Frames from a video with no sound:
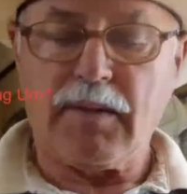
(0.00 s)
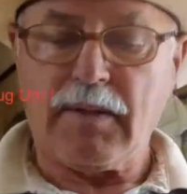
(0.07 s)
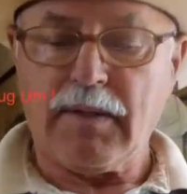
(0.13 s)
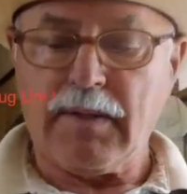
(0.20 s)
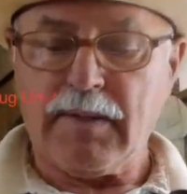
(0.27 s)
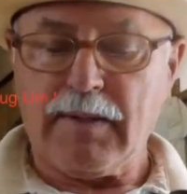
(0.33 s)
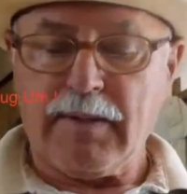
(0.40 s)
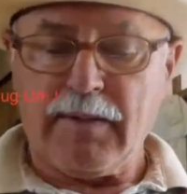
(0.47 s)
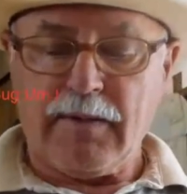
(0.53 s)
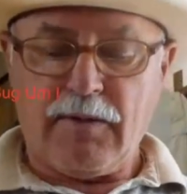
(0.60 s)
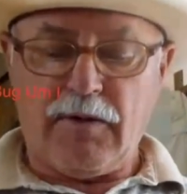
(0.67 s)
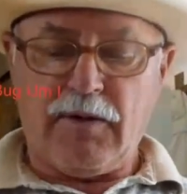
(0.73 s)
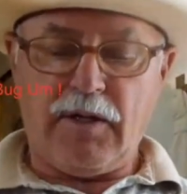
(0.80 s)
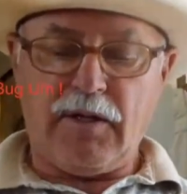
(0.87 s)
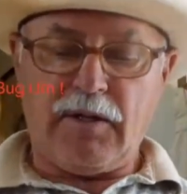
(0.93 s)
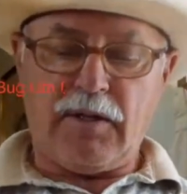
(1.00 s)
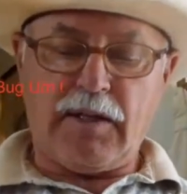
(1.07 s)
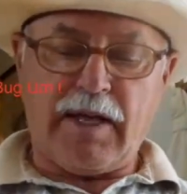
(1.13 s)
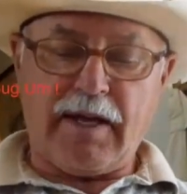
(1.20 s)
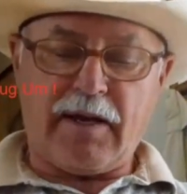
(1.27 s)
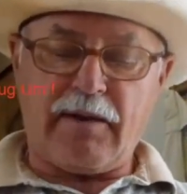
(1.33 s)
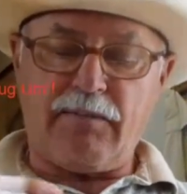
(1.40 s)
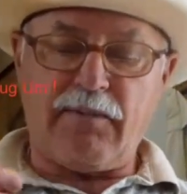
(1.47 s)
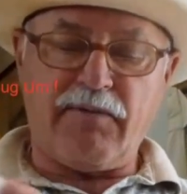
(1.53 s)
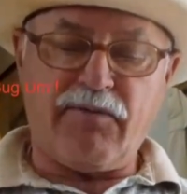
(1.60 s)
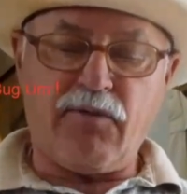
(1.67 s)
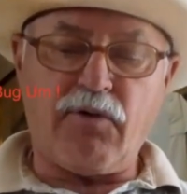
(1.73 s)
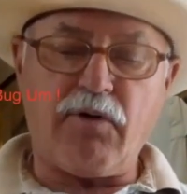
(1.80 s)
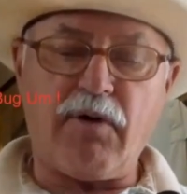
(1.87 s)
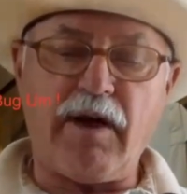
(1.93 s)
You either lack it before or after